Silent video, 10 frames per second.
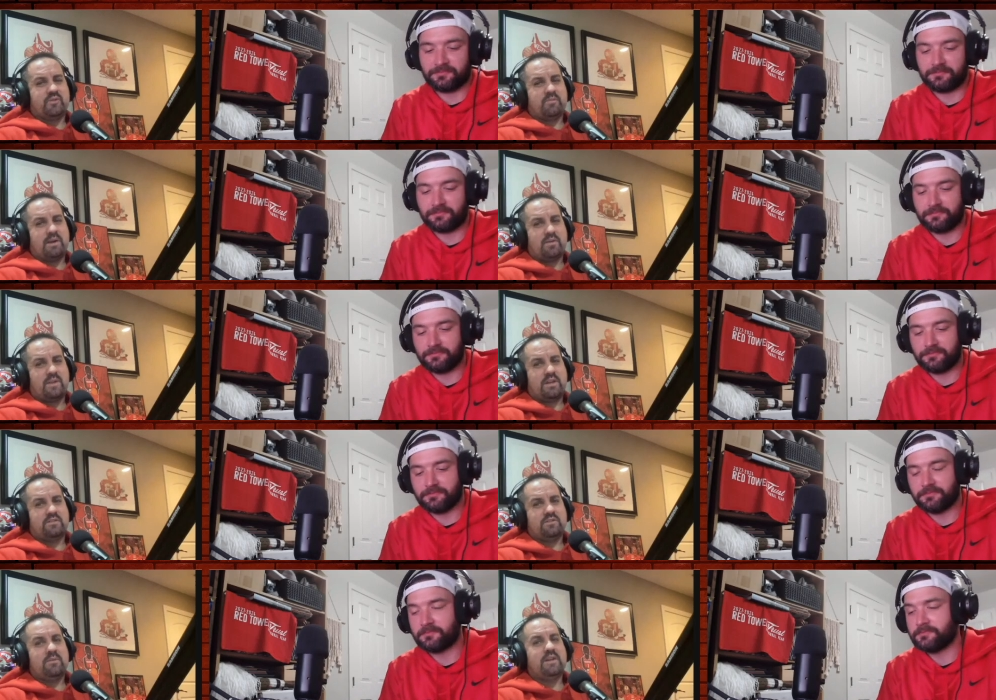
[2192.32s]
Speaker 1: about that
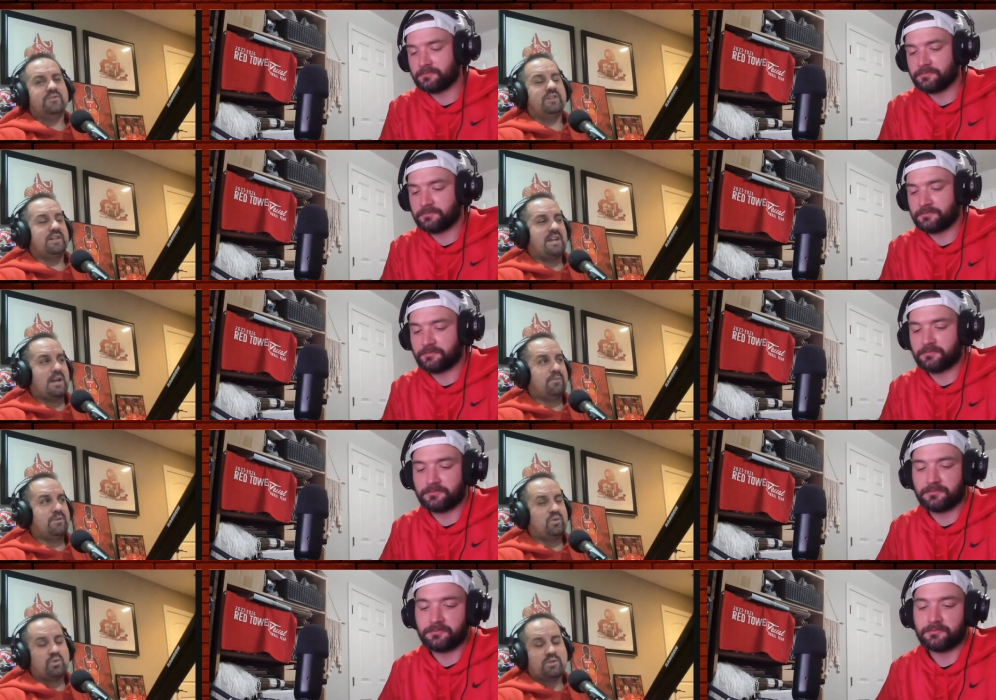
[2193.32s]
to me is that Cameron
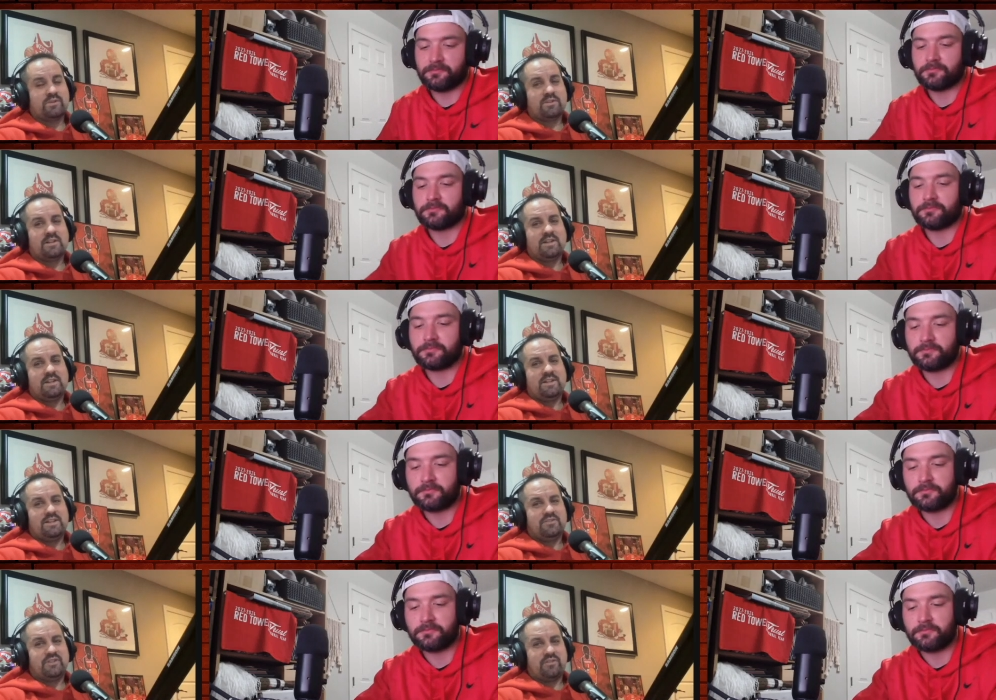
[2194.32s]
Horton
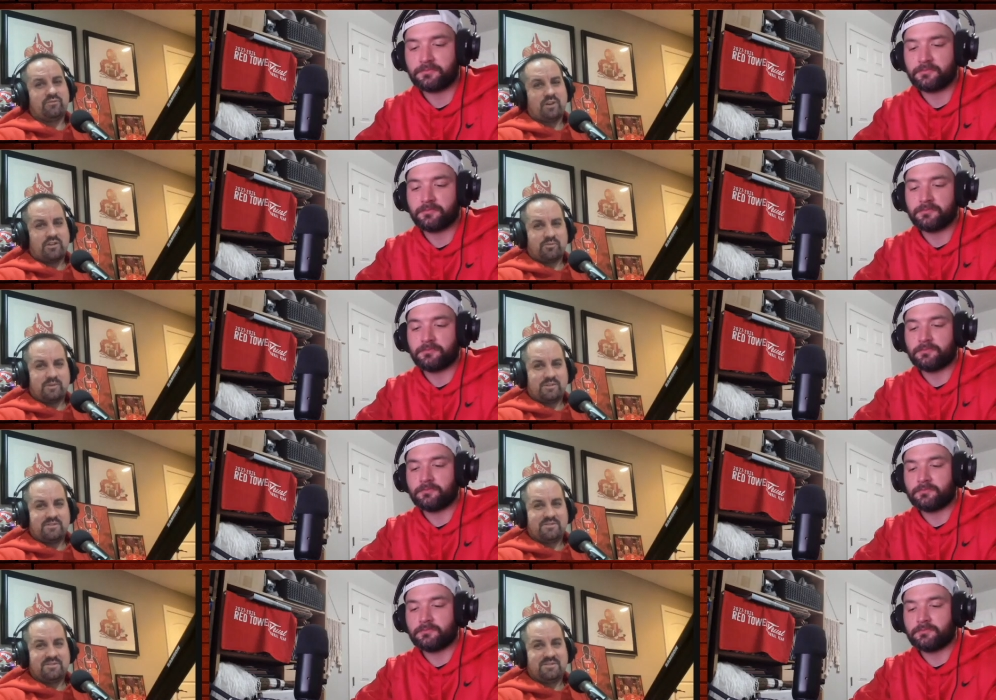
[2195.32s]
is a freshman
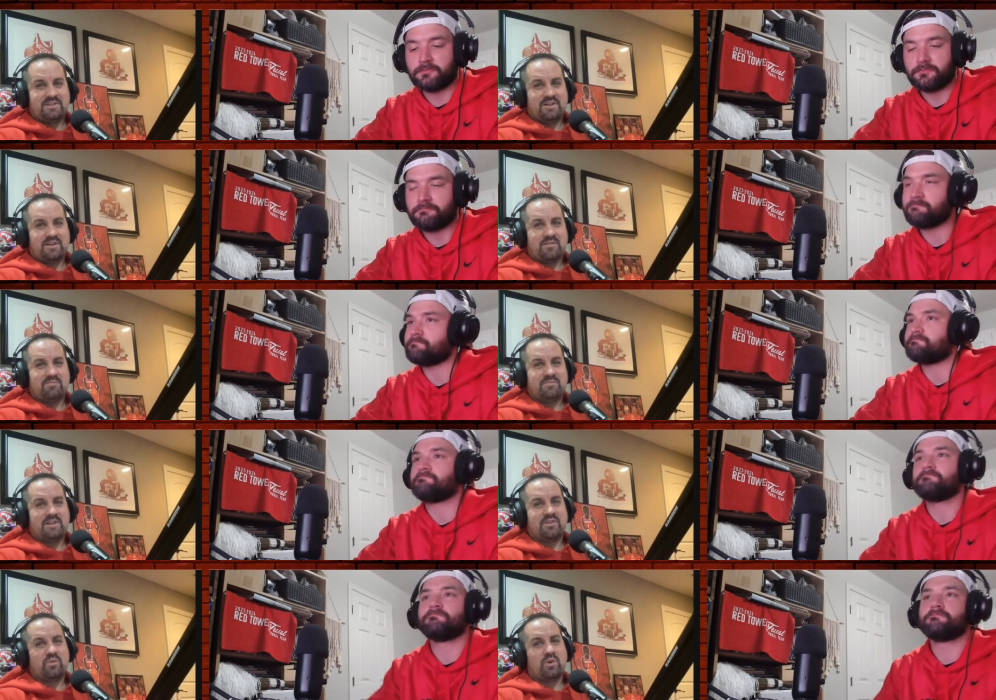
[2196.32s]
um,
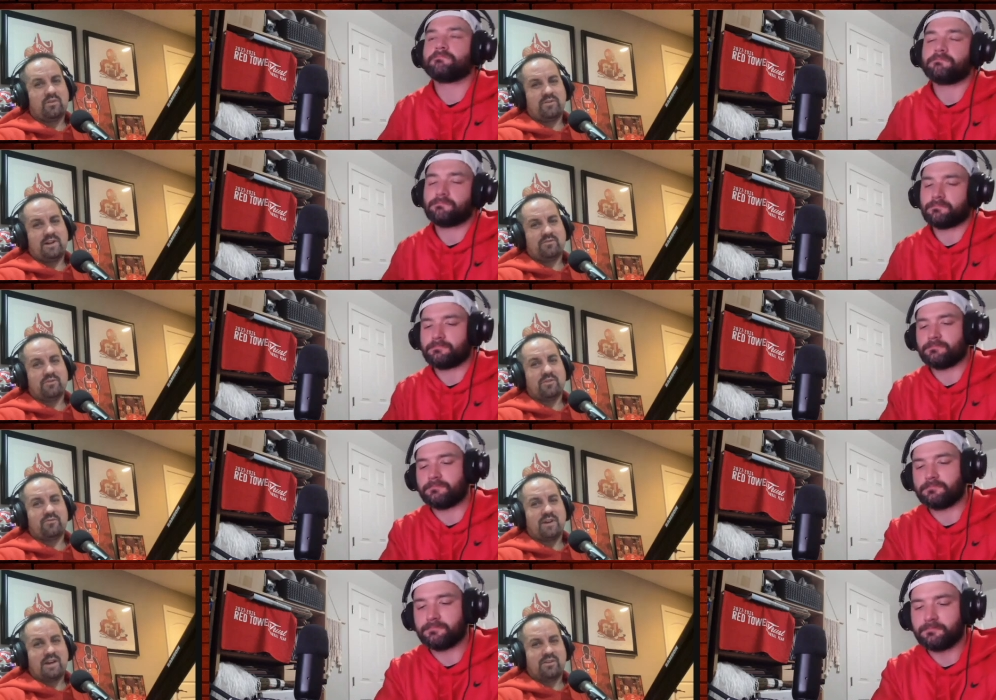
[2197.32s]
and qualified for the
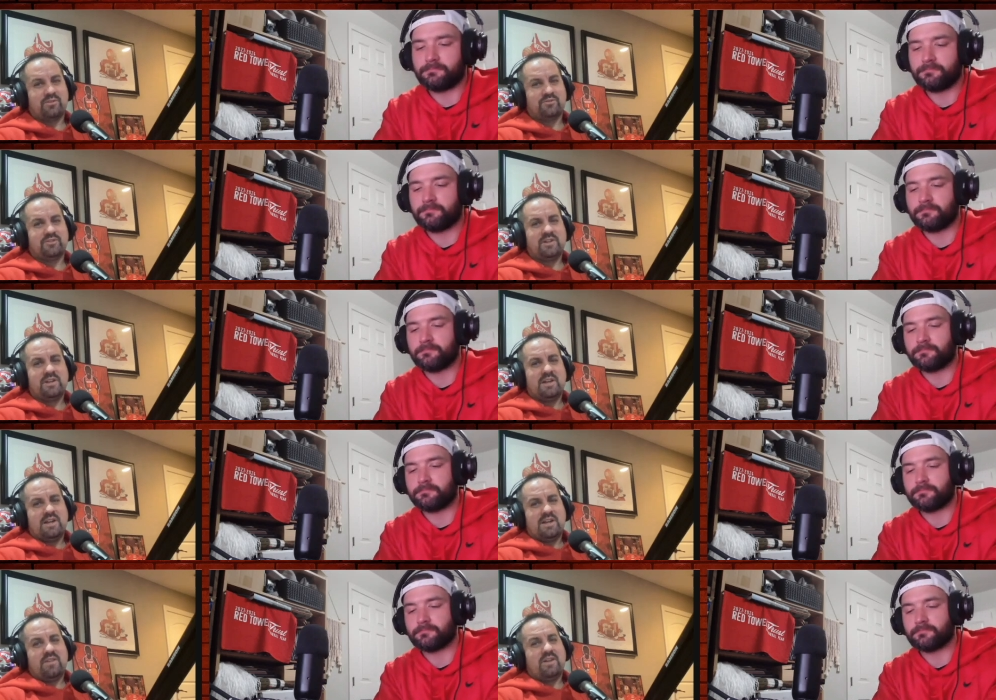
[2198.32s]
finals,
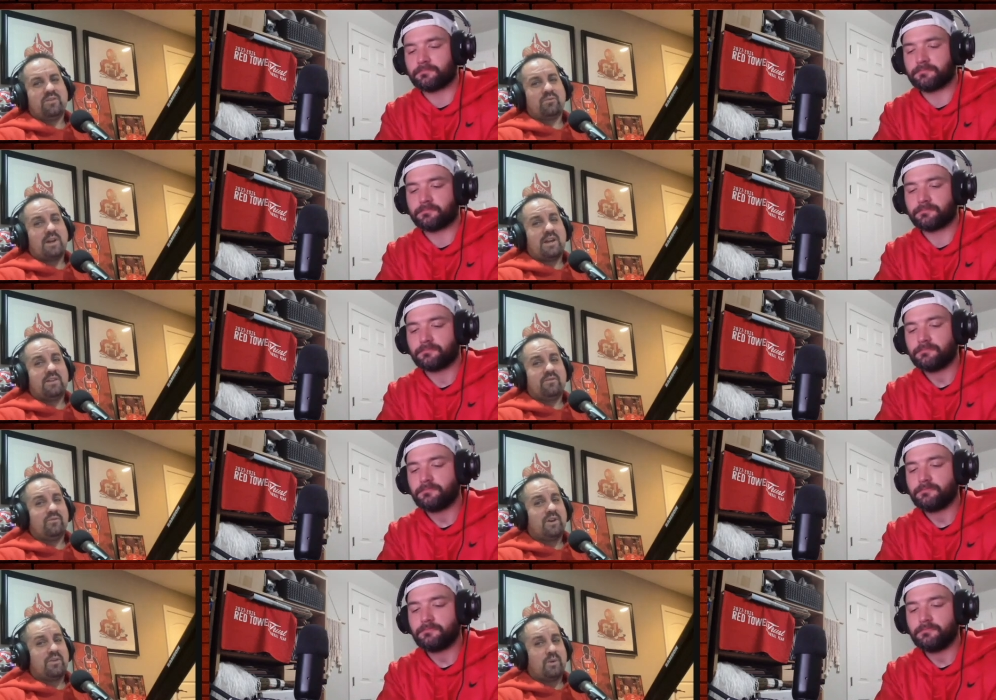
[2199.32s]
and then ran
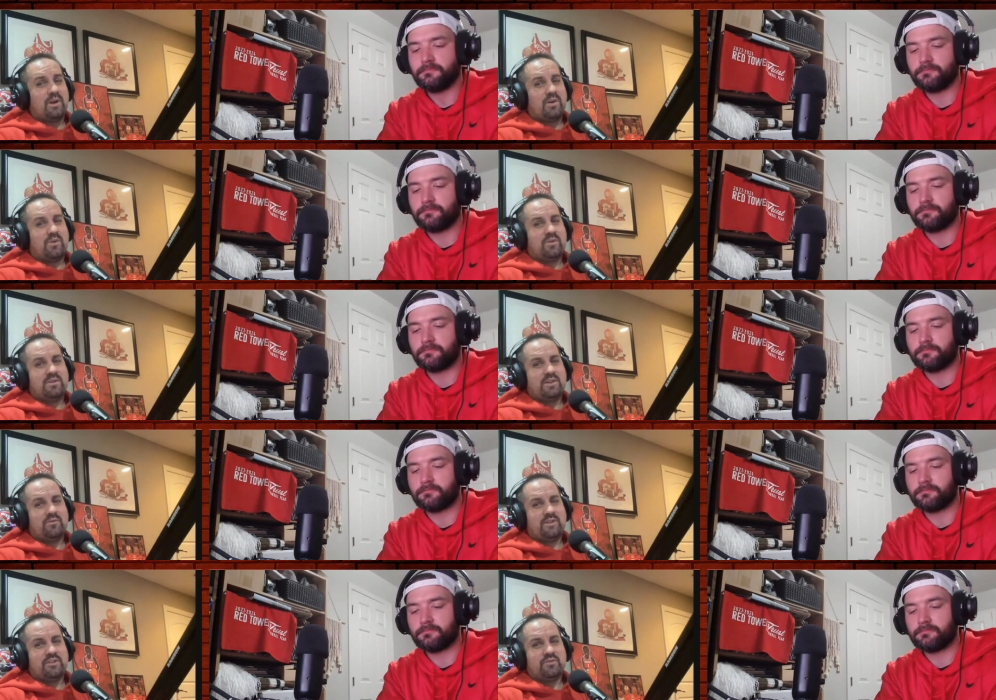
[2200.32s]
very well. You know,
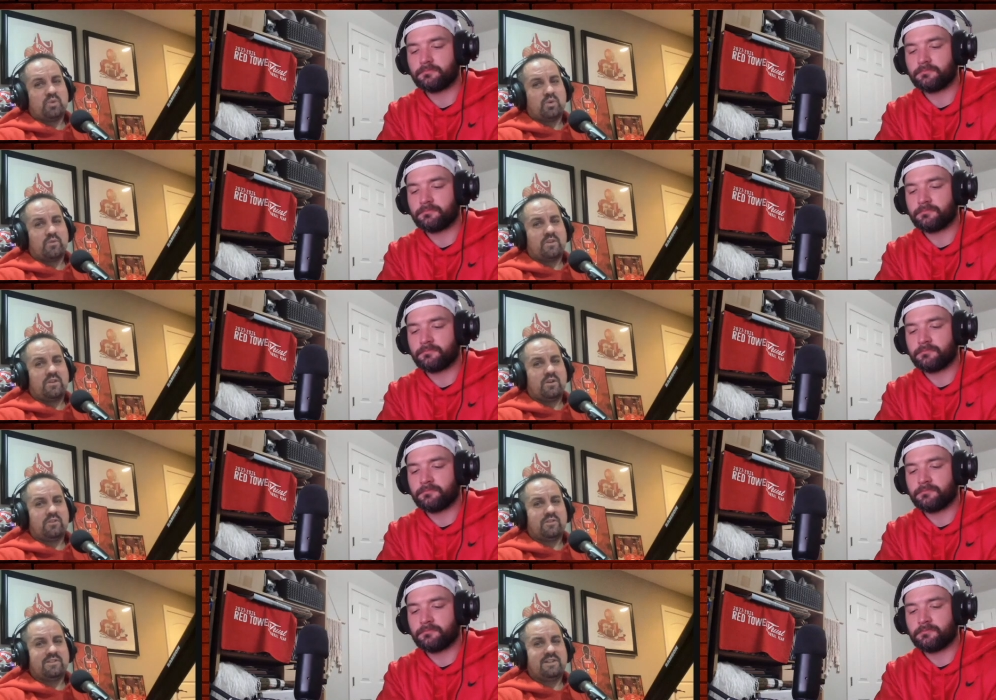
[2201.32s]
finished fourth in the
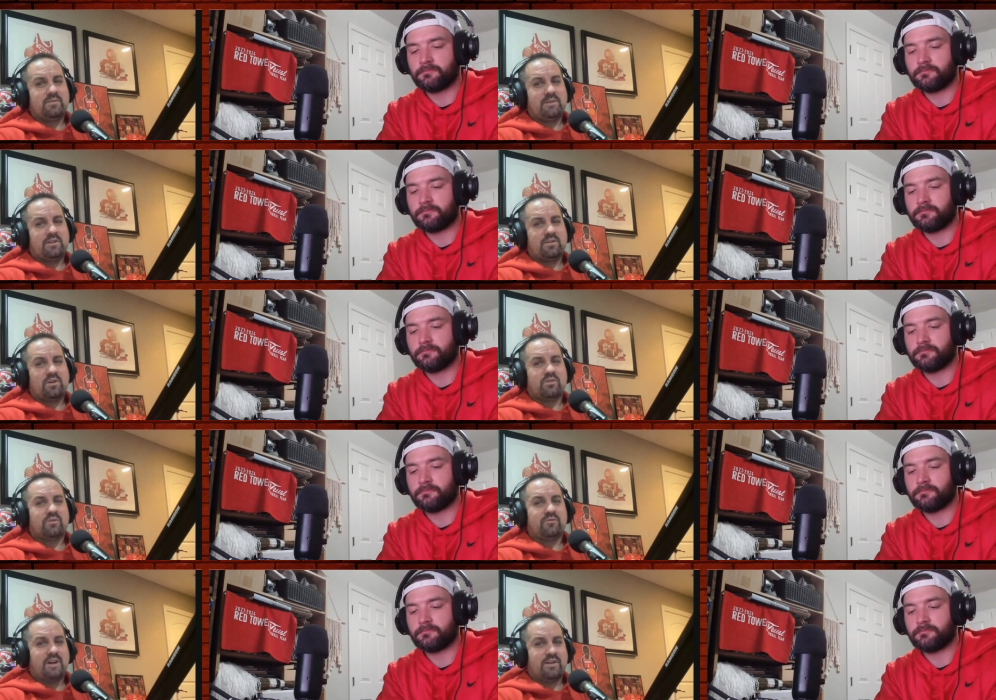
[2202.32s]
110 meter hurdle
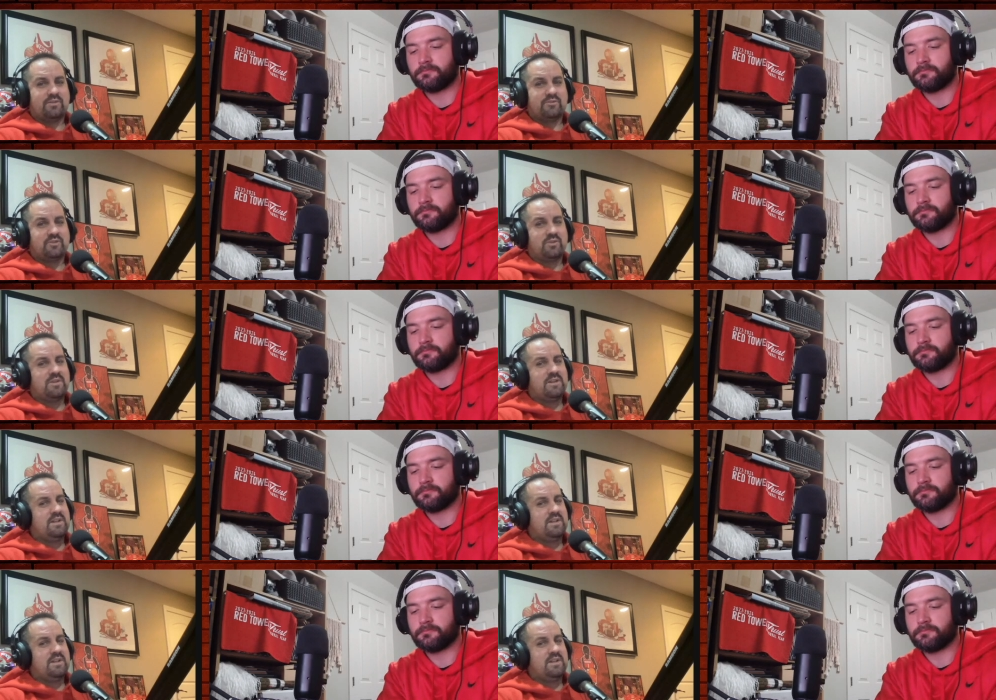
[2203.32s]
final. So,